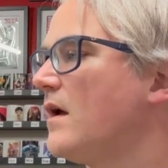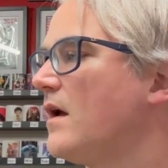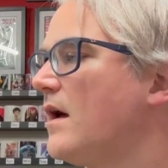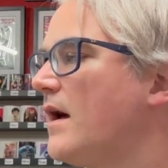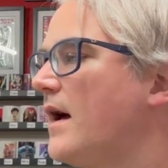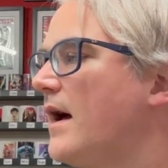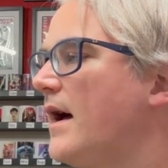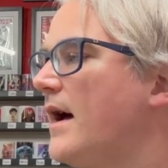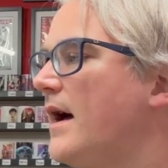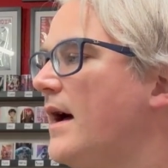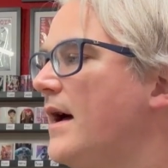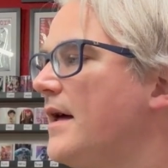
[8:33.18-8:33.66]

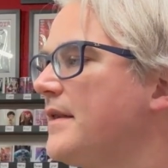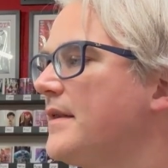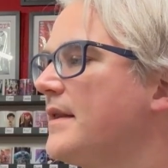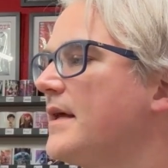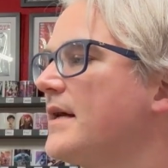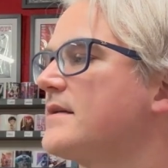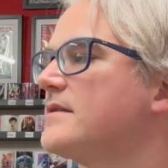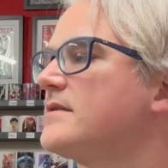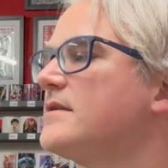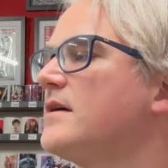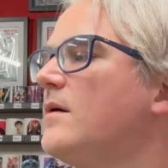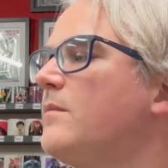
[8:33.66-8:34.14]

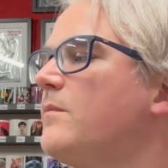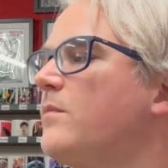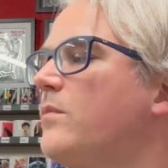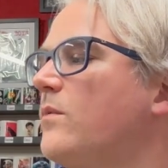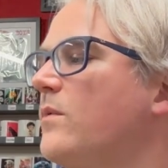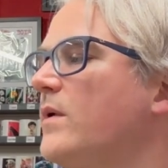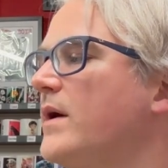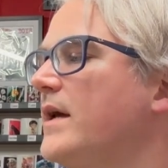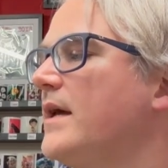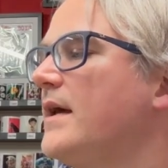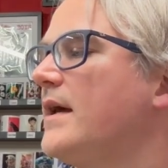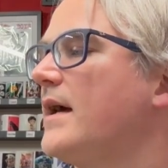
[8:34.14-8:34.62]
Next up,
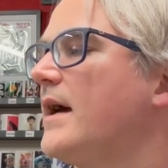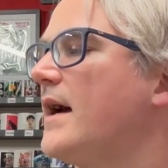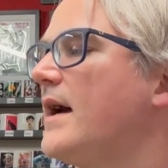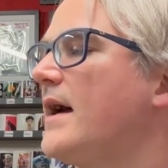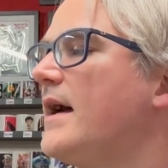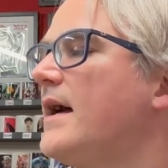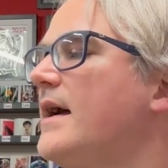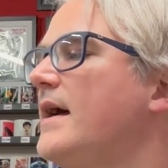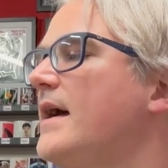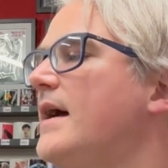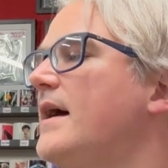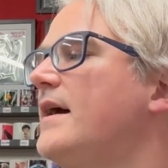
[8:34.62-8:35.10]
we
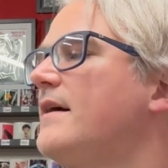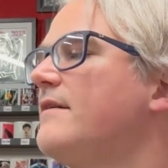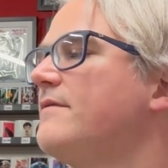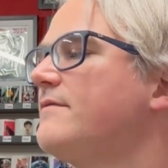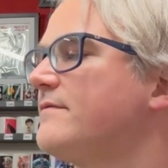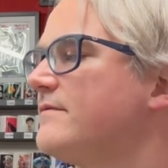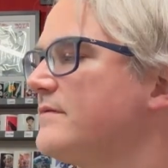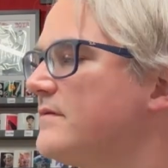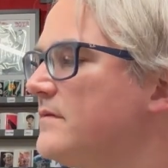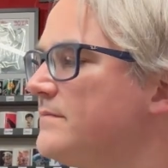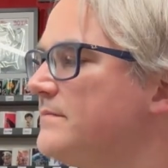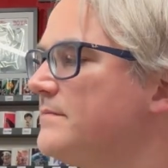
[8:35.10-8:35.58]

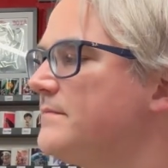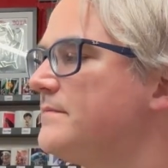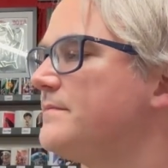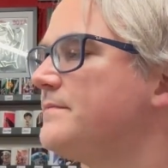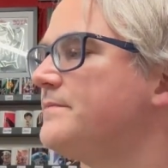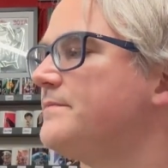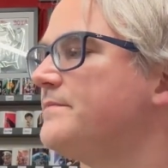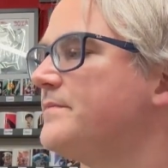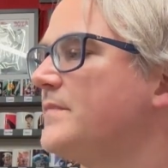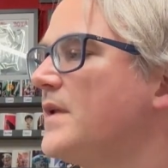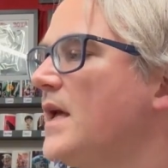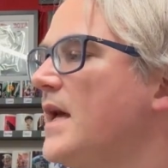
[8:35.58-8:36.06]
have
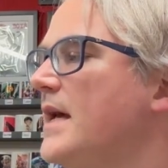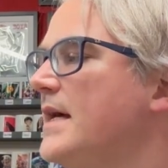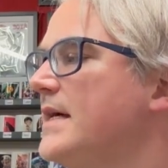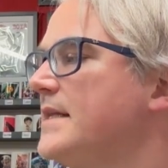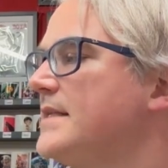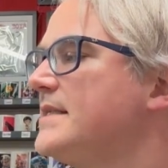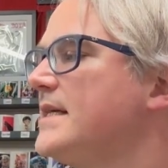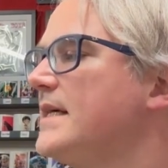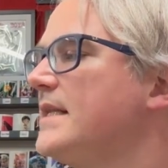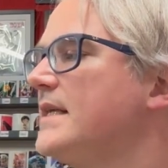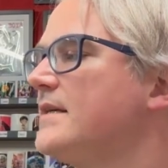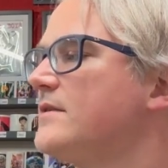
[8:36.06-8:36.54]

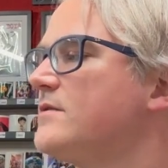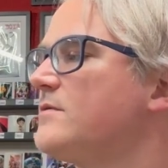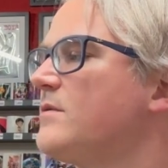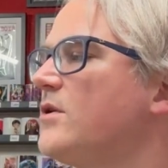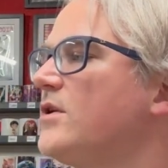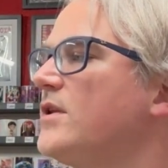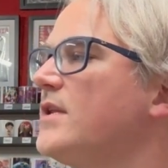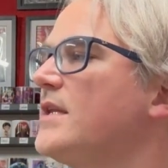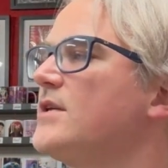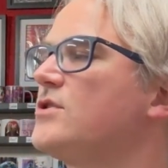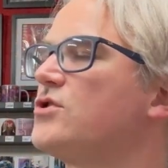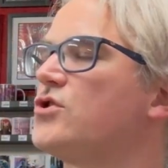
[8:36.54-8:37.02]
Teenage
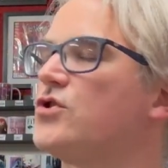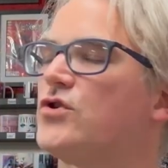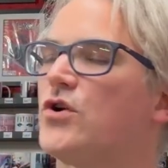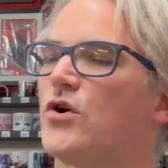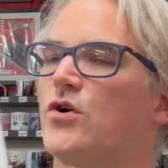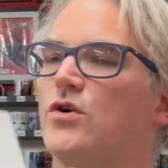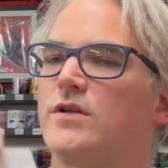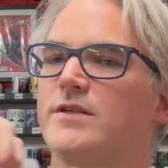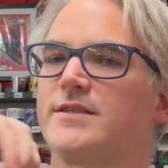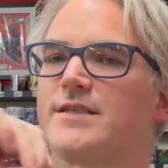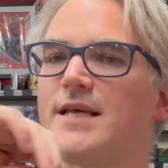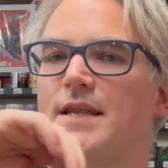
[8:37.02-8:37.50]
Mutant Ninja
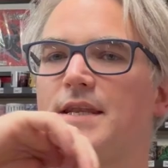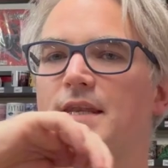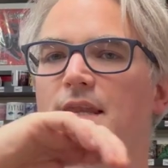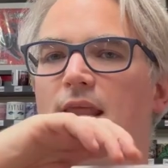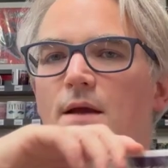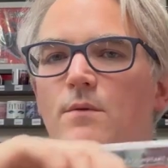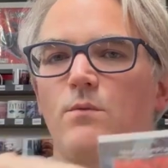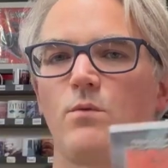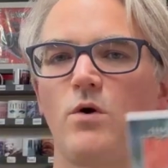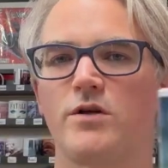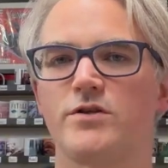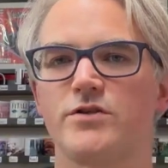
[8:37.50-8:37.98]
Turtles
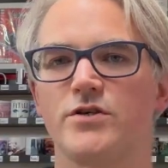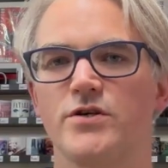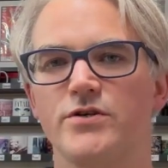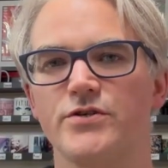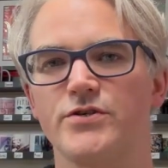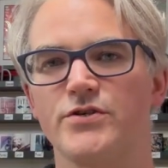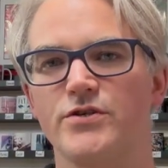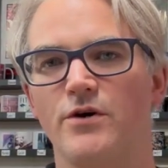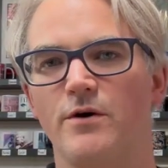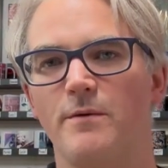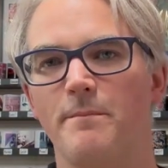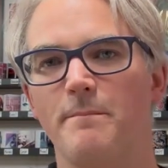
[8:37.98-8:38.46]
Night Watcher.
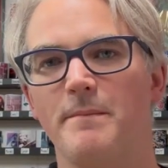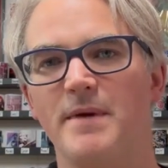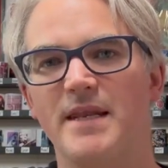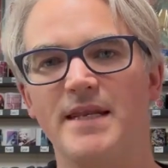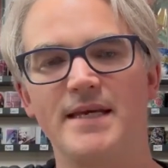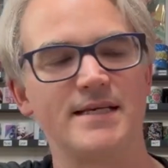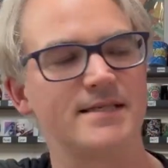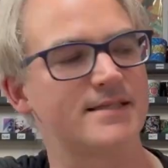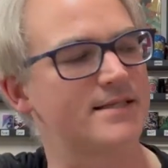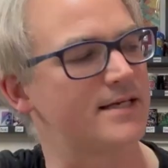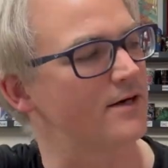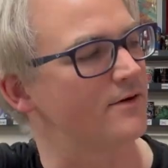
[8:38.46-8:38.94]
So a
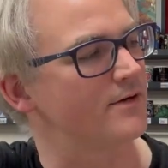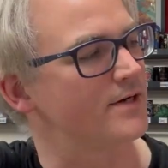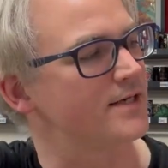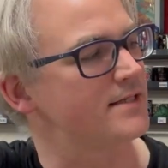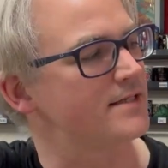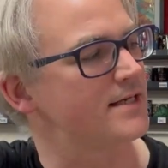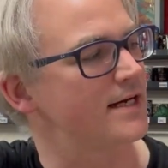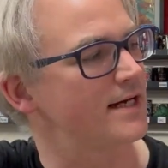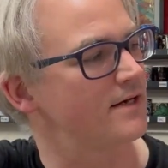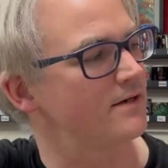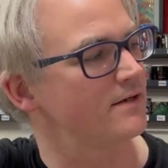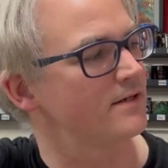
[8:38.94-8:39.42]
mini
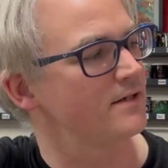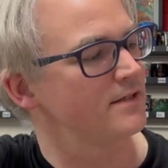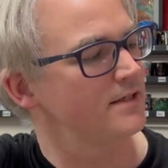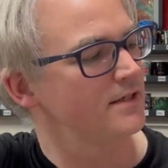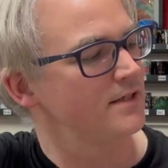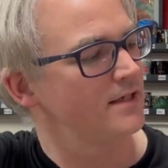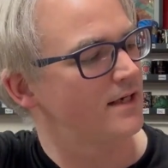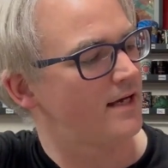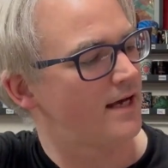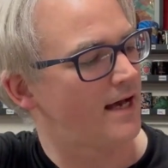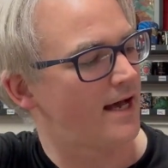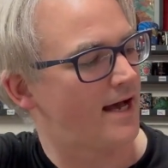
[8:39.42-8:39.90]
series here,
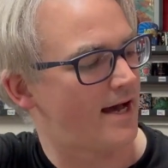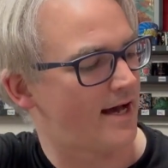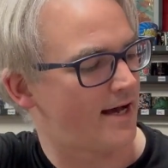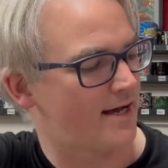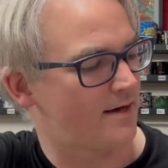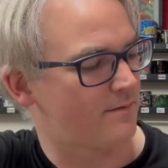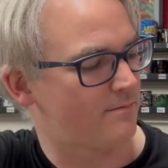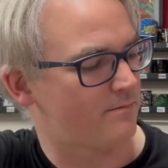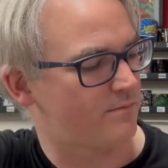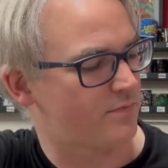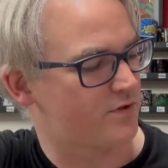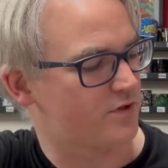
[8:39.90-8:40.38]

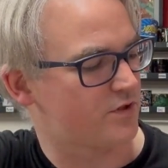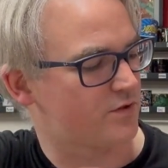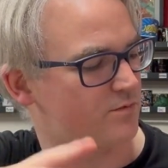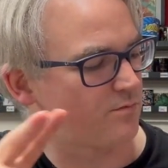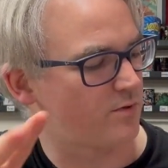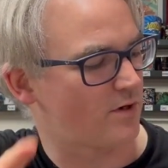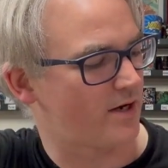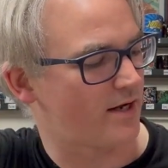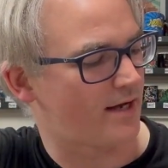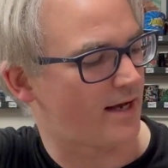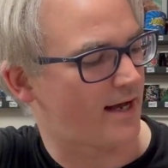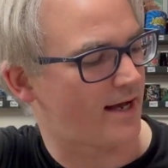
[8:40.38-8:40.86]
coming
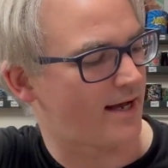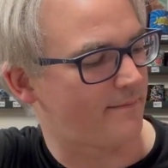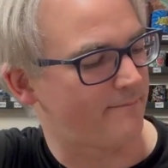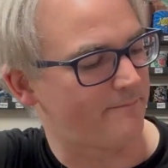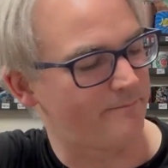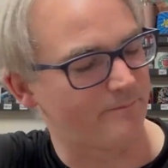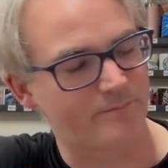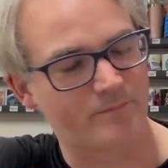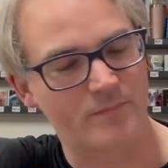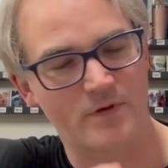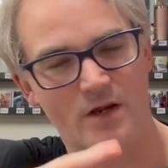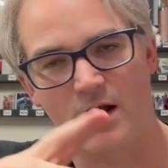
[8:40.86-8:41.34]

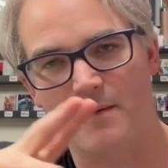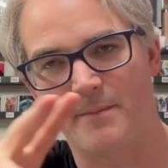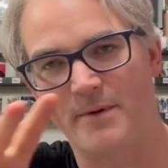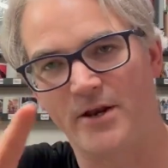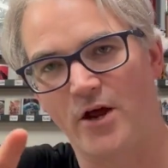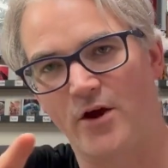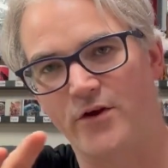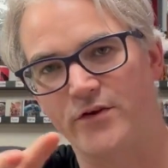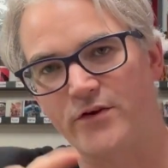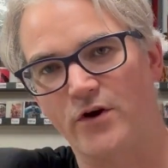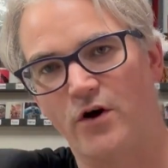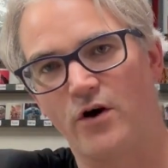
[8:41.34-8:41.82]

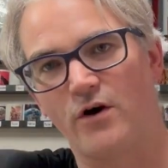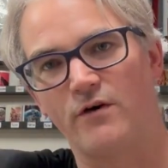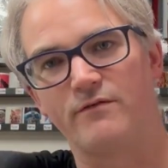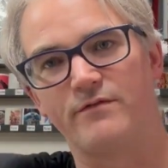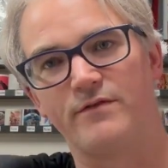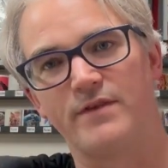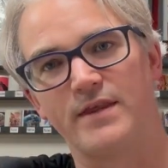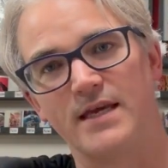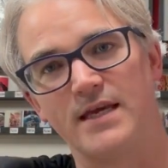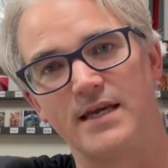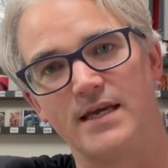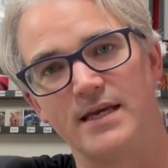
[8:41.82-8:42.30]
out
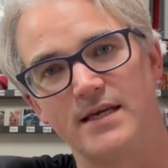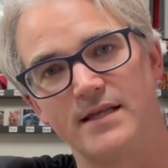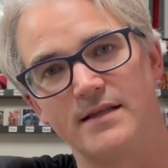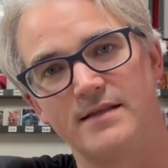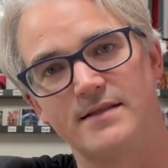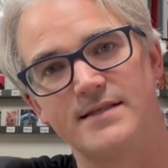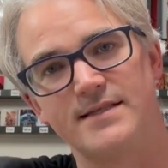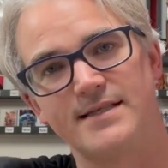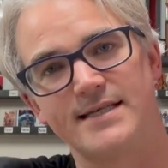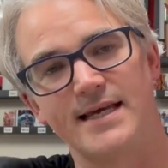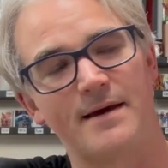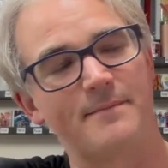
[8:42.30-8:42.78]
of the
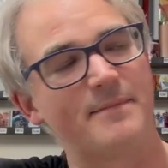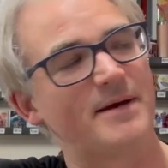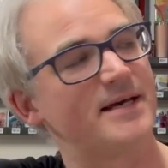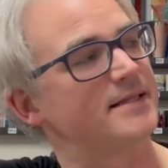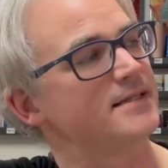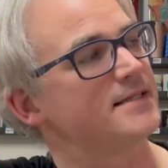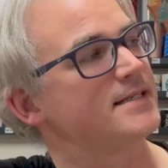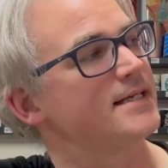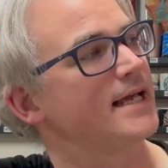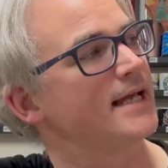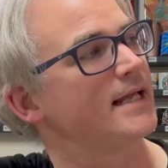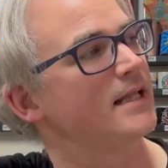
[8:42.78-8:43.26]

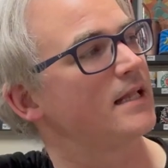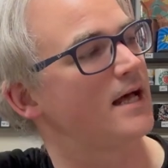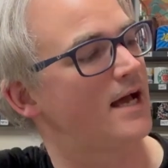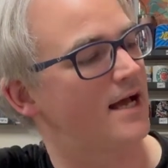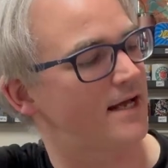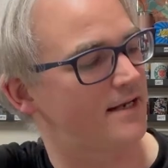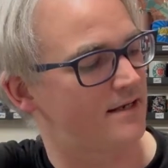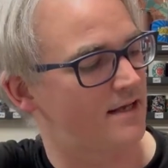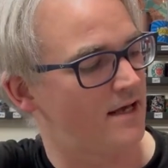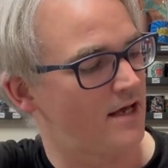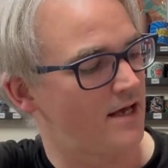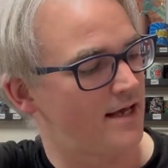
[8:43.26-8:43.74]
TMNT
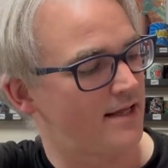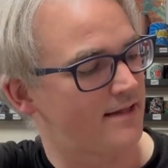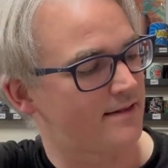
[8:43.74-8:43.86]
line.